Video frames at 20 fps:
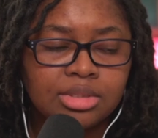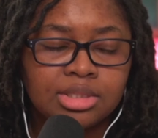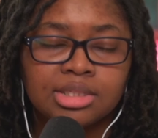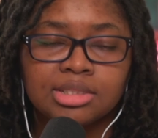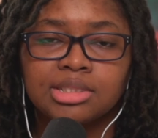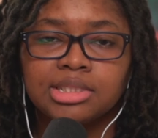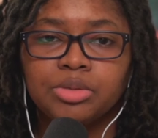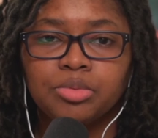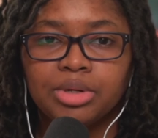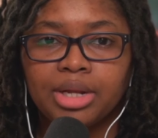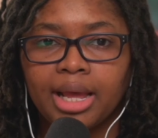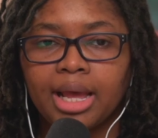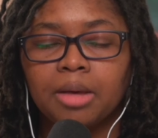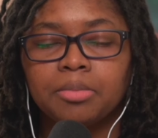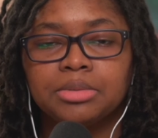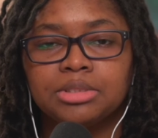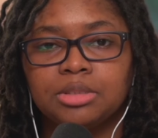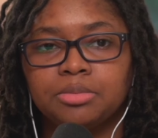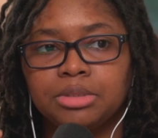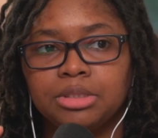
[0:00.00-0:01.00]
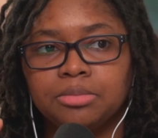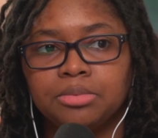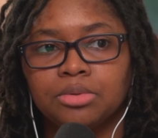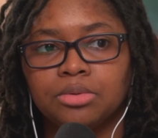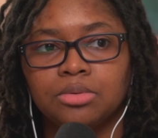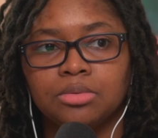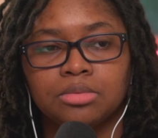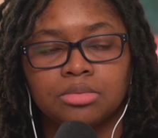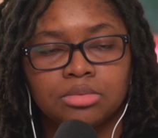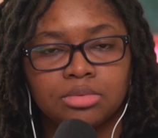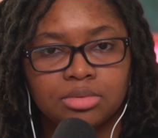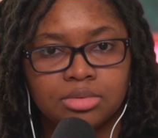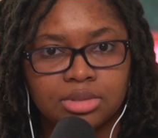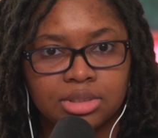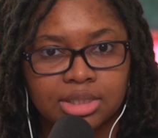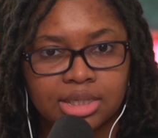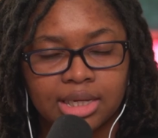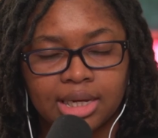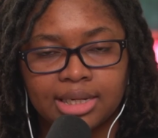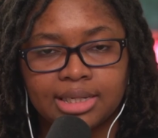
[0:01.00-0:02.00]
To see what happens, people
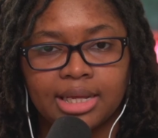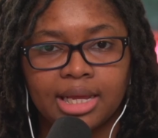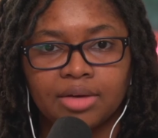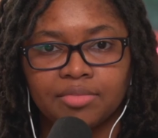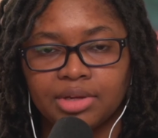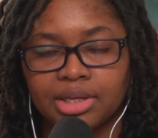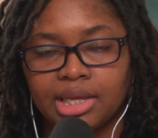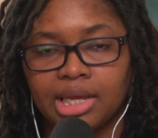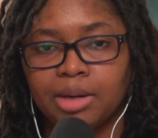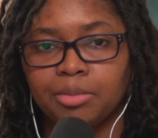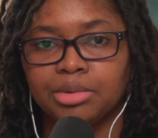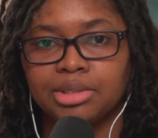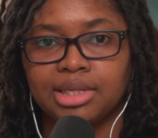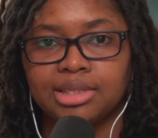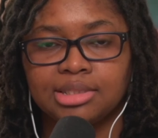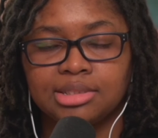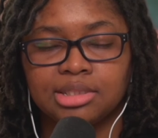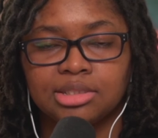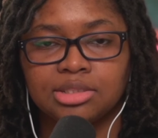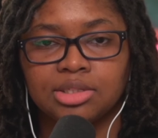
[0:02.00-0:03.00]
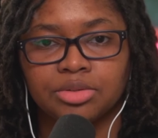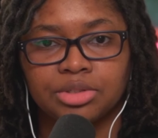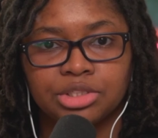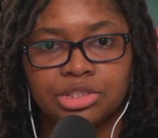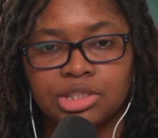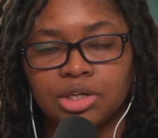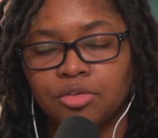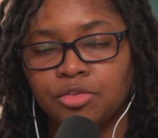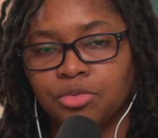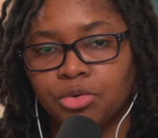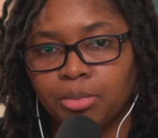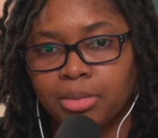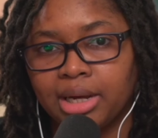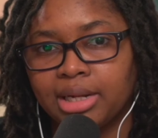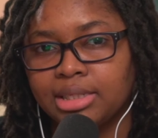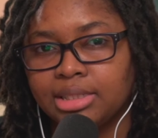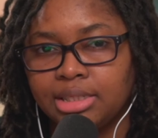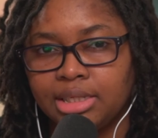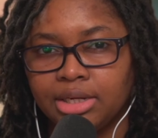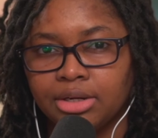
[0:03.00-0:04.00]
kind of have a camera that sits on the shelf for
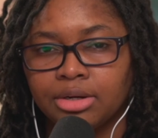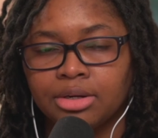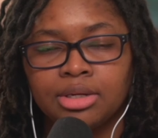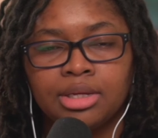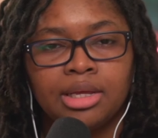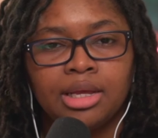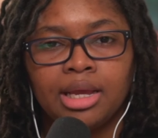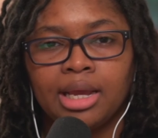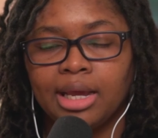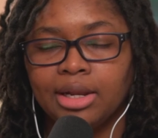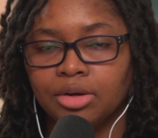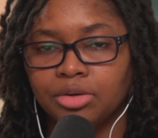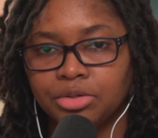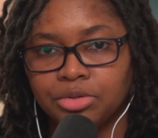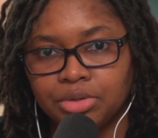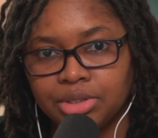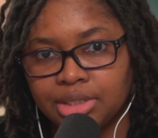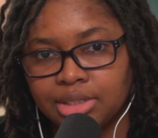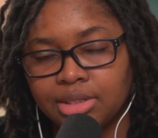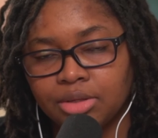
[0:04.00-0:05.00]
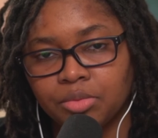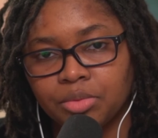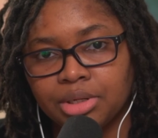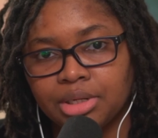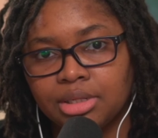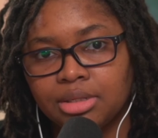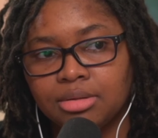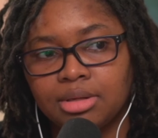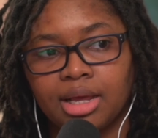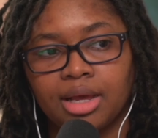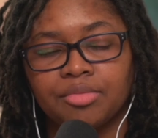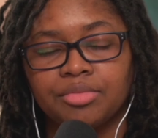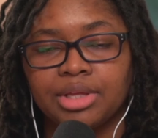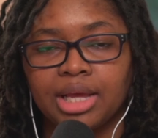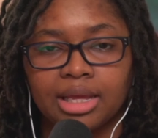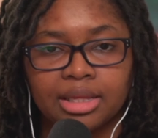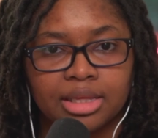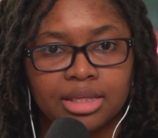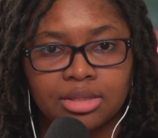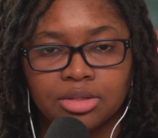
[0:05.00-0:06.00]
about a year and don't do anything with it.
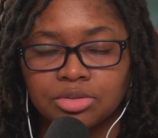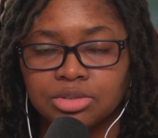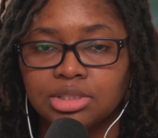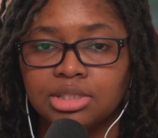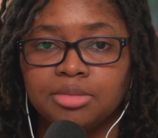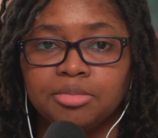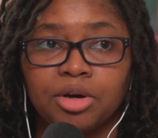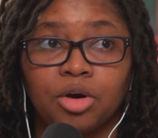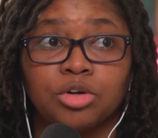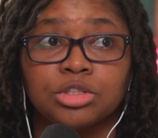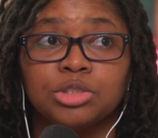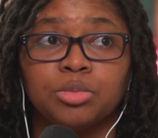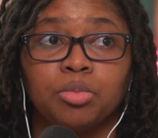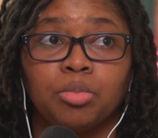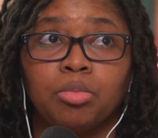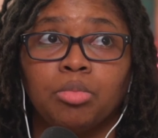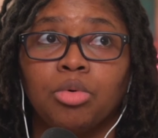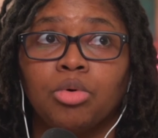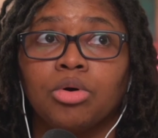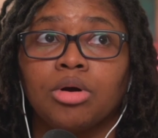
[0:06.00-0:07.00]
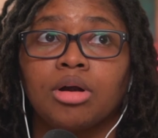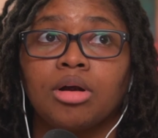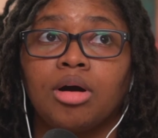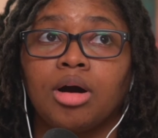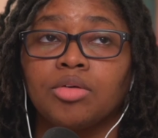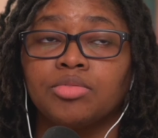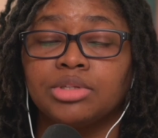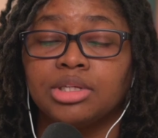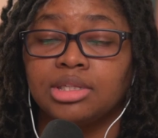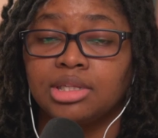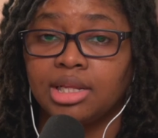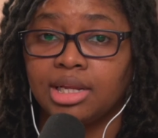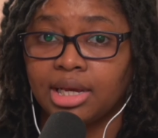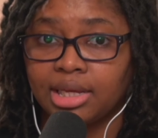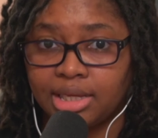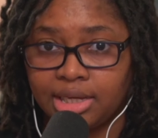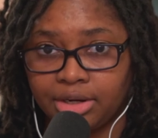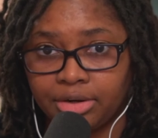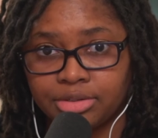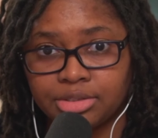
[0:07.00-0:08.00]
I get those emails more often than
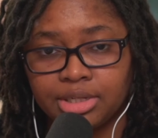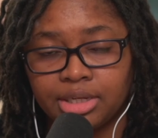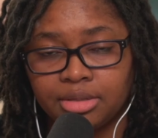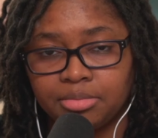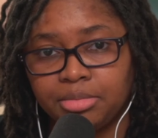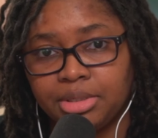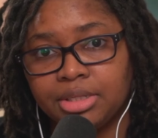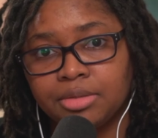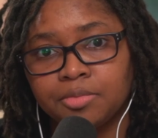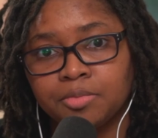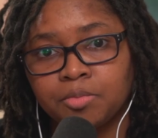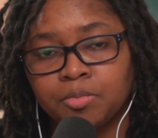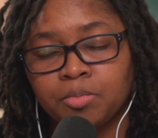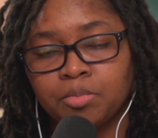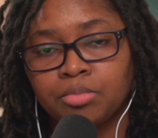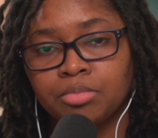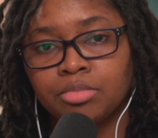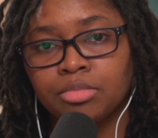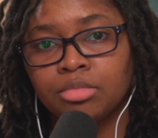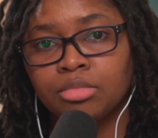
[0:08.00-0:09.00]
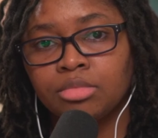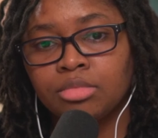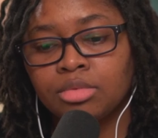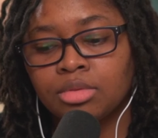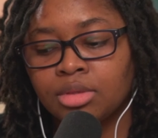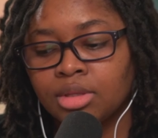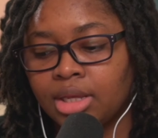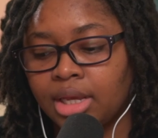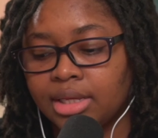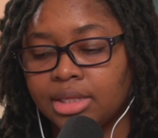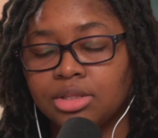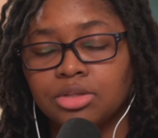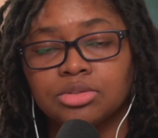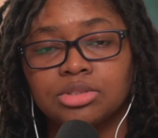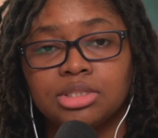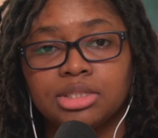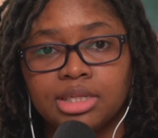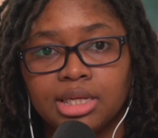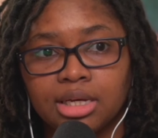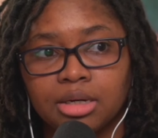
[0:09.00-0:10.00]
I care to admit. I get
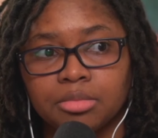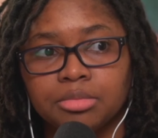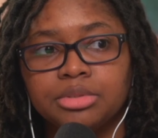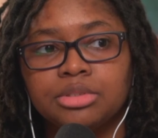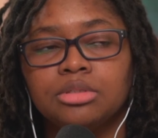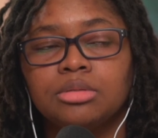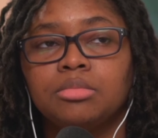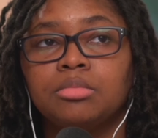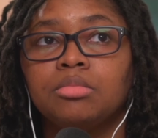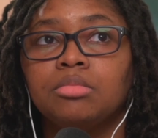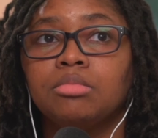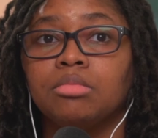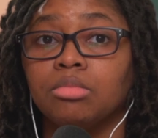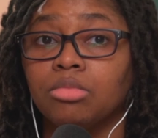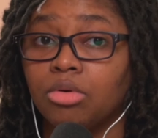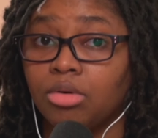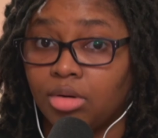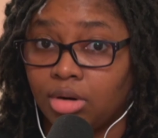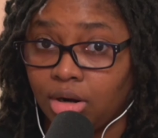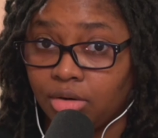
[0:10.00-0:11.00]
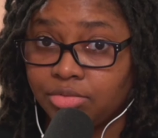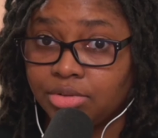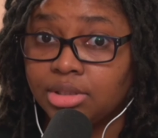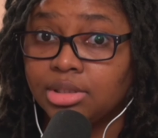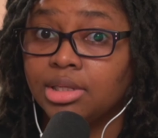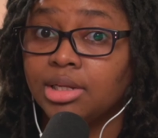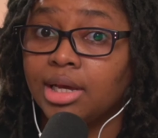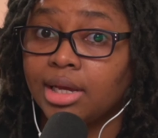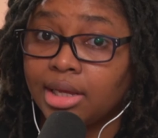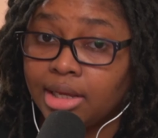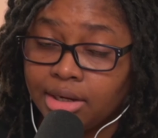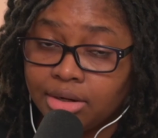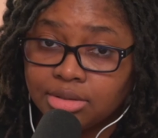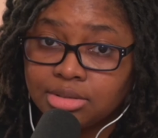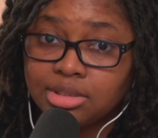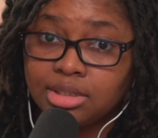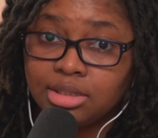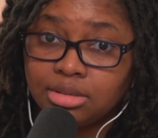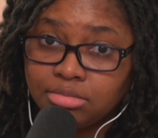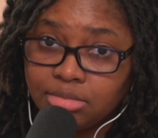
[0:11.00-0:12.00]
those DMs more often than I care
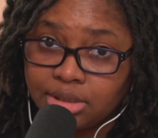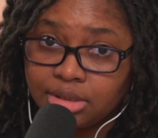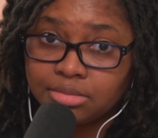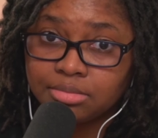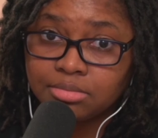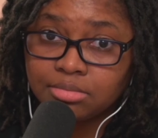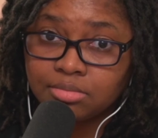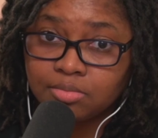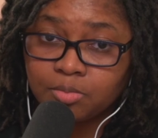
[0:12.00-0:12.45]
to admit.